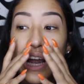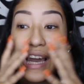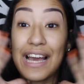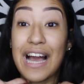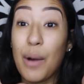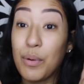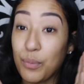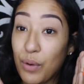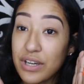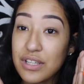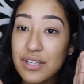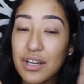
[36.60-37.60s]
like how I would
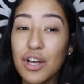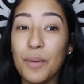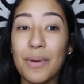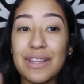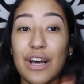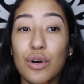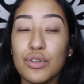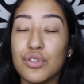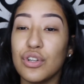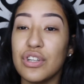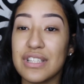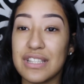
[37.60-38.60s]
want it to look, but that
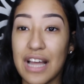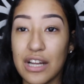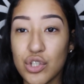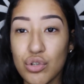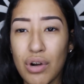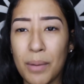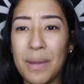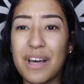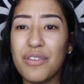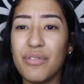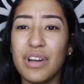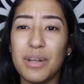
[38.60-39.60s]
also looks natural. I'm not
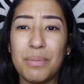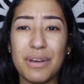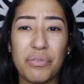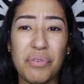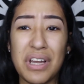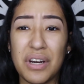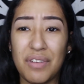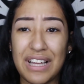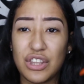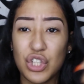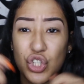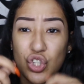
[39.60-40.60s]
a really big fan of
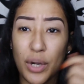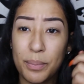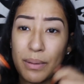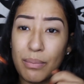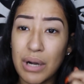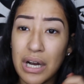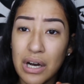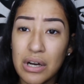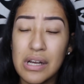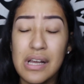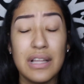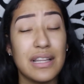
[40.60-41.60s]
like the Sharpie
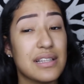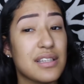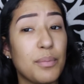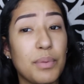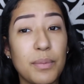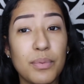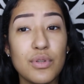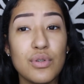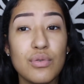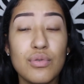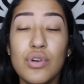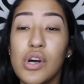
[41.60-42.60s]
brow that some people
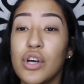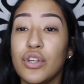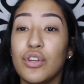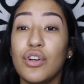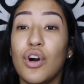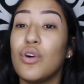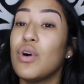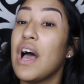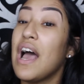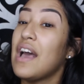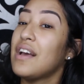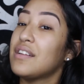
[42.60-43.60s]
do. You know,
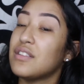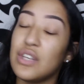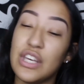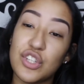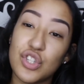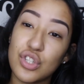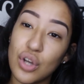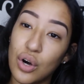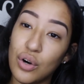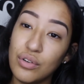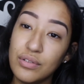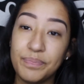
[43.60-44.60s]
to each its
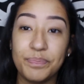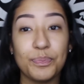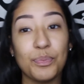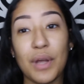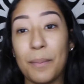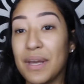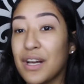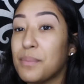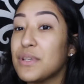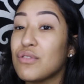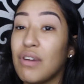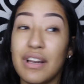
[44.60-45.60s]
own. Makeup
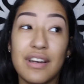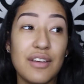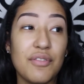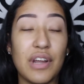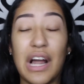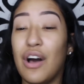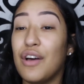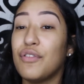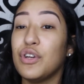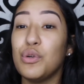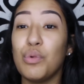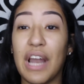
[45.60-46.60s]
is relative, and however
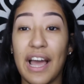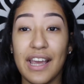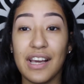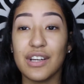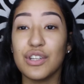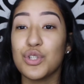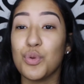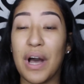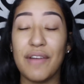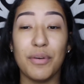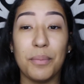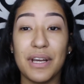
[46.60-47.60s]
you like to
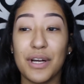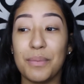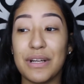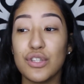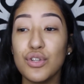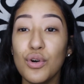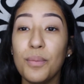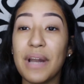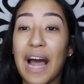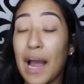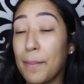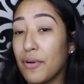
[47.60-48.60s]
have your makeup, that's you. But
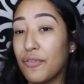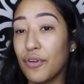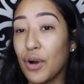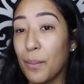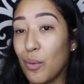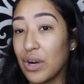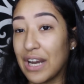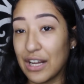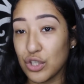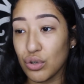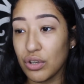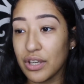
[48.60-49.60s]
I prefer a more
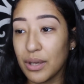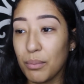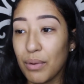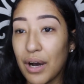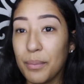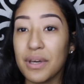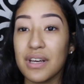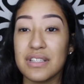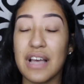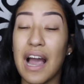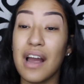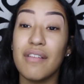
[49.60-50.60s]
natural looking brow because
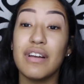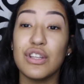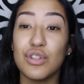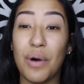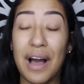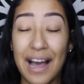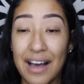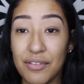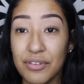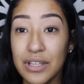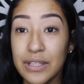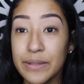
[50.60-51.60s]
I already don't have